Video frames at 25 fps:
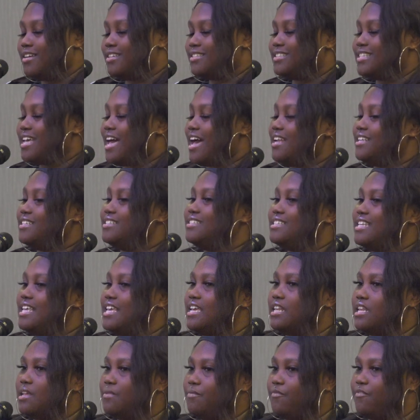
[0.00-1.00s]
Tired of
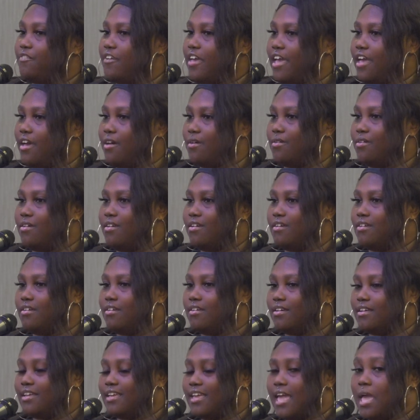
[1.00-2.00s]
seeing them fail.
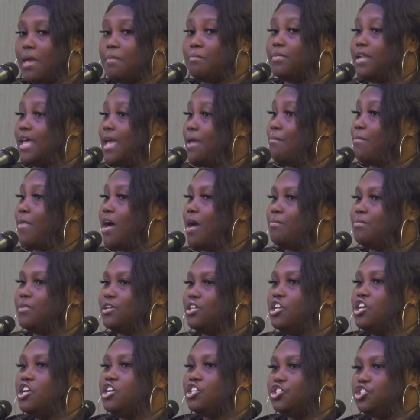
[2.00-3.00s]
Can't blame
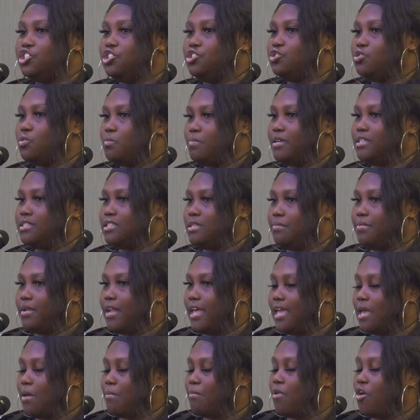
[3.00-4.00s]
mama, she too busy
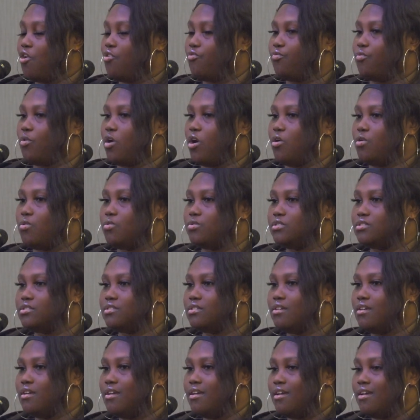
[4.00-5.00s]
playing both roles.
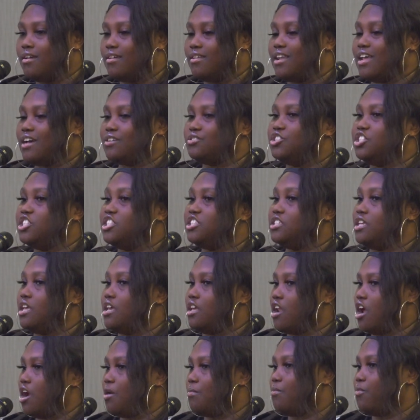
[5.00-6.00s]
Now she seeing
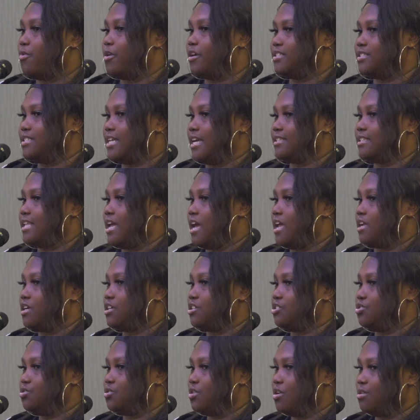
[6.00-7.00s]
her boys act out of
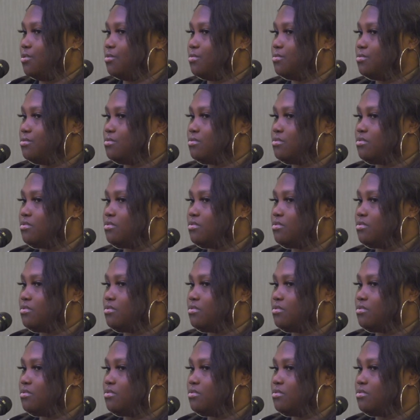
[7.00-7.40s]
control.